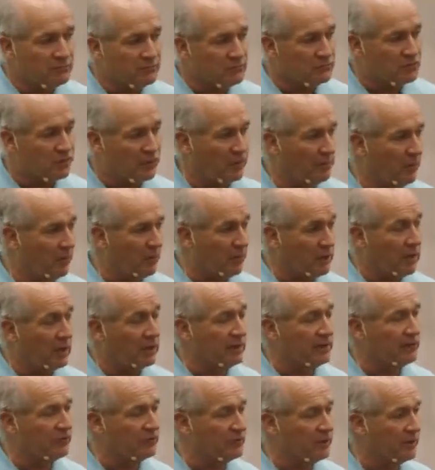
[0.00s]
Similar
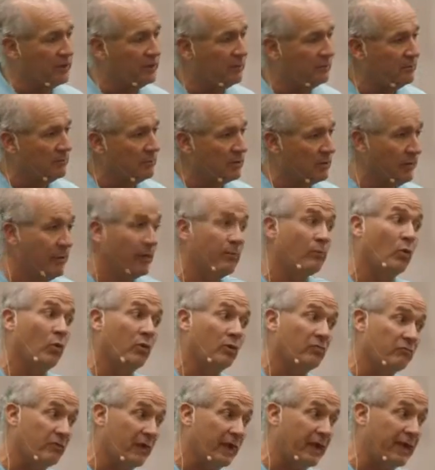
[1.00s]
concept, a little bit
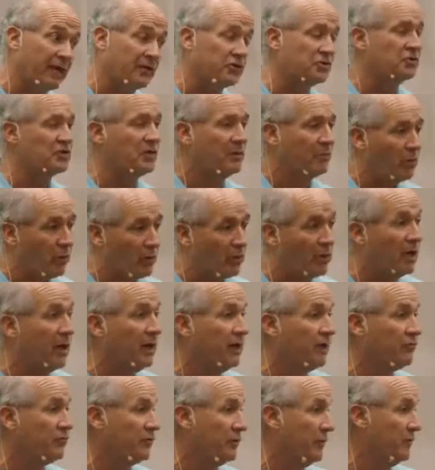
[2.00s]
more advanced, similar
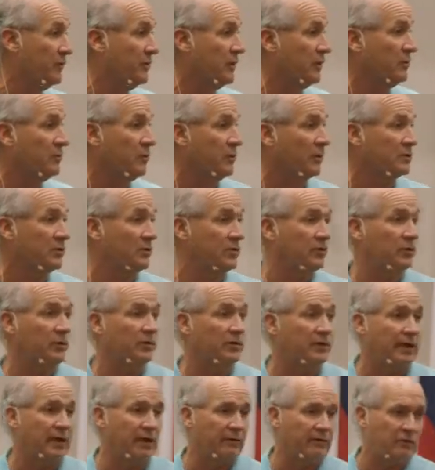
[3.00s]
concept of what they're
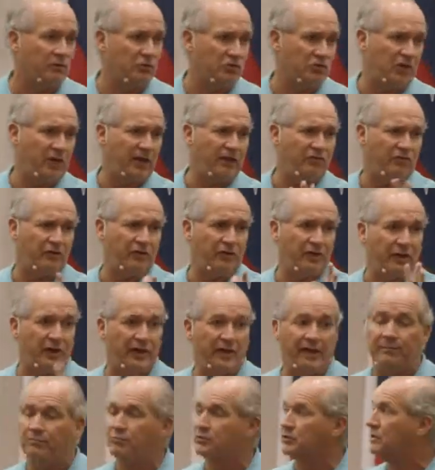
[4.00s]
doing now. They're just changing the
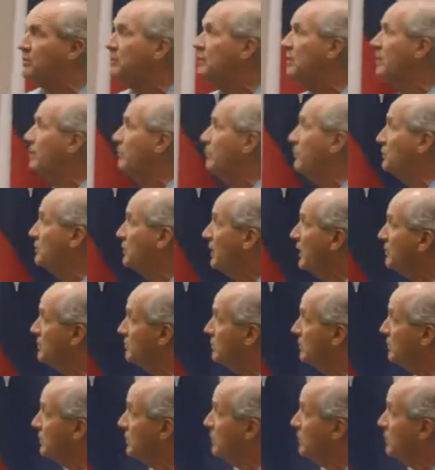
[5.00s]
names to protect the